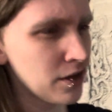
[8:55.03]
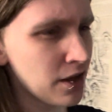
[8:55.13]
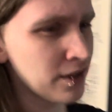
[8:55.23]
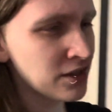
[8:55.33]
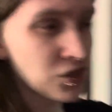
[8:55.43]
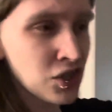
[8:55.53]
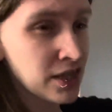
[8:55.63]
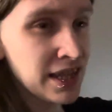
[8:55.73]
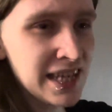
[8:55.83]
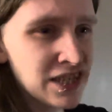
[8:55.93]
uh, just a
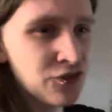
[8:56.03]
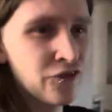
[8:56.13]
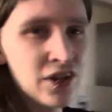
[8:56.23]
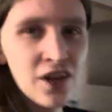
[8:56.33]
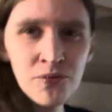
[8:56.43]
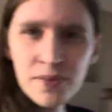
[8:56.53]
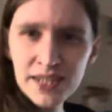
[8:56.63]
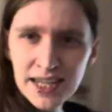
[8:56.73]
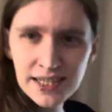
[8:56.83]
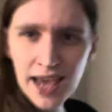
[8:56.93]
list the government
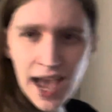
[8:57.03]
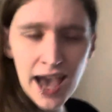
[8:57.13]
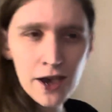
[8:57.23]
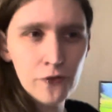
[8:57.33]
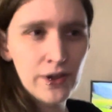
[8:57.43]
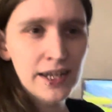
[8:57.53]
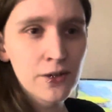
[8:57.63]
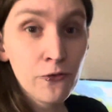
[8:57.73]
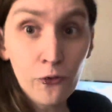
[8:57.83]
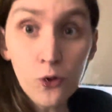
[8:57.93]
gets to have and
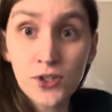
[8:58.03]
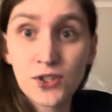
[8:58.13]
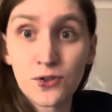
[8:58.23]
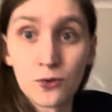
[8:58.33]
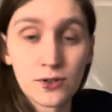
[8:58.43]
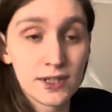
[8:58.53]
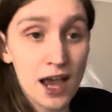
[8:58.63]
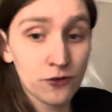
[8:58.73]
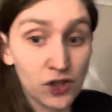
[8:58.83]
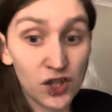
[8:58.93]
enforce us all to
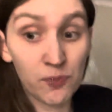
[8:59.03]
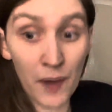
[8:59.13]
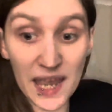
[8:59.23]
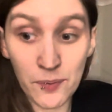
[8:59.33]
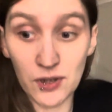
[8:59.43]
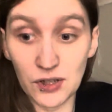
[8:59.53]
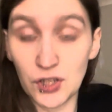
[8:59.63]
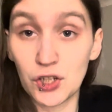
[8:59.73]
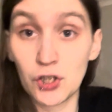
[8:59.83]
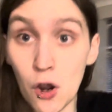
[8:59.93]
have to use papers
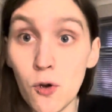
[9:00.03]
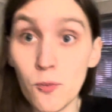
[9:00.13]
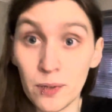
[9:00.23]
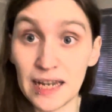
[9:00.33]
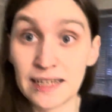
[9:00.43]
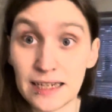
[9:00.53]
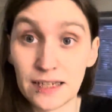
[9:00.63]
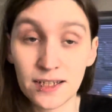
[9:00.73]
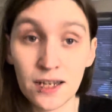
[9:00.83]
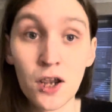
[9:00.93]
to go
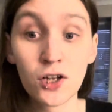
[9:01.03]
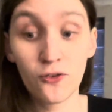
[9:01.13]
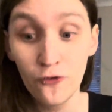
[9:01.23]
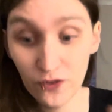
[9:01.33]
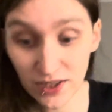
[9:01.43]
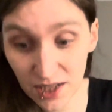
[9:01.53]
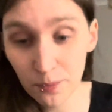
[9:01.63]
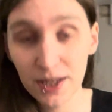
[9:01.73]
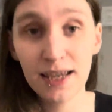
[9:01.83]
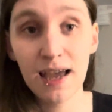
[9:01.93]
places, to
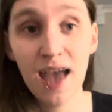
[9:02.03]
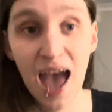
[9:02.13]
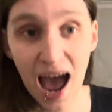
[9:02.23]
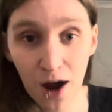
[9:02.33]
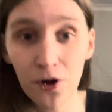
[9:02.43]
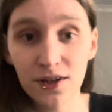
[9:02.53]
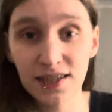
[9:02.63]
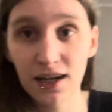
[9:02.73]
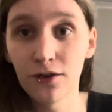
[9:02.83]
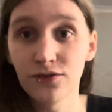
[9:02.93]
visibly out
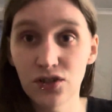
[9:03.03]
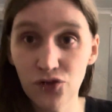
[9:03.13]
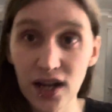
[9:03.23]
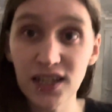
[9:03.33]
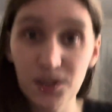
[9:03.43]
ourselves as trans